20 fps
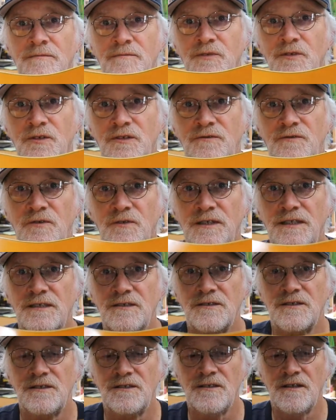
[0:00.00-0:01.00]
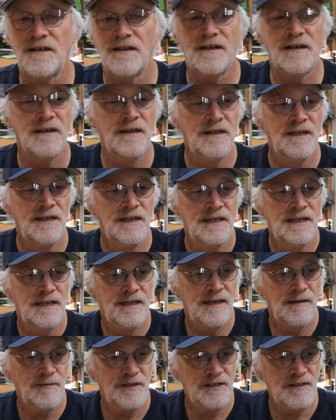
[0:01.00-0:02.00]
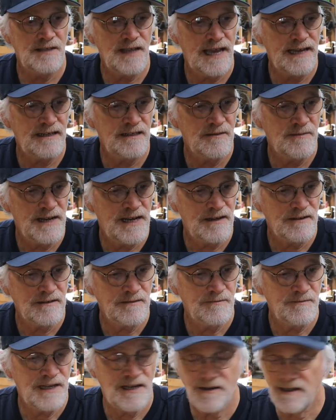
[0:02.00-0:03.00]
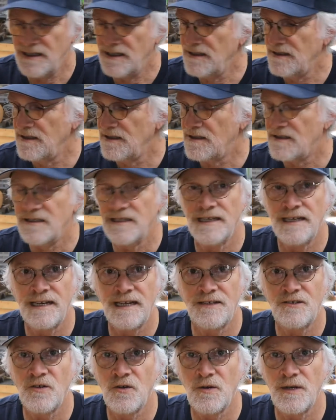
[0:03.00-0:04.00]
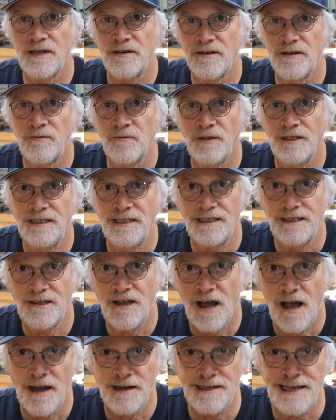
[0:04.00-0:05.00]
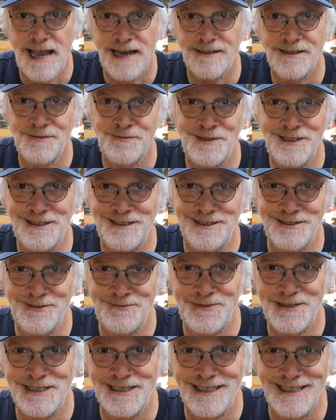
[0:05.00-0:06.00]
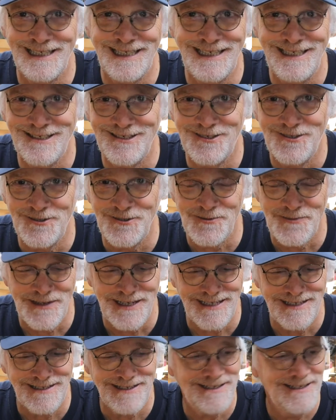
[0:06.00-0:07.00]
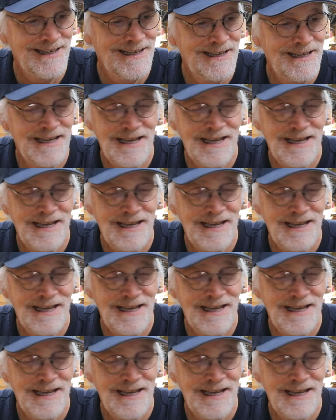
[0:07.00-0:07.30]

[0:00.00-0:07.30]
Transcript: Beautiful guild guitar. I'm excited about, about getting this done. I told Eric when he contacted me that it'd be at least two months.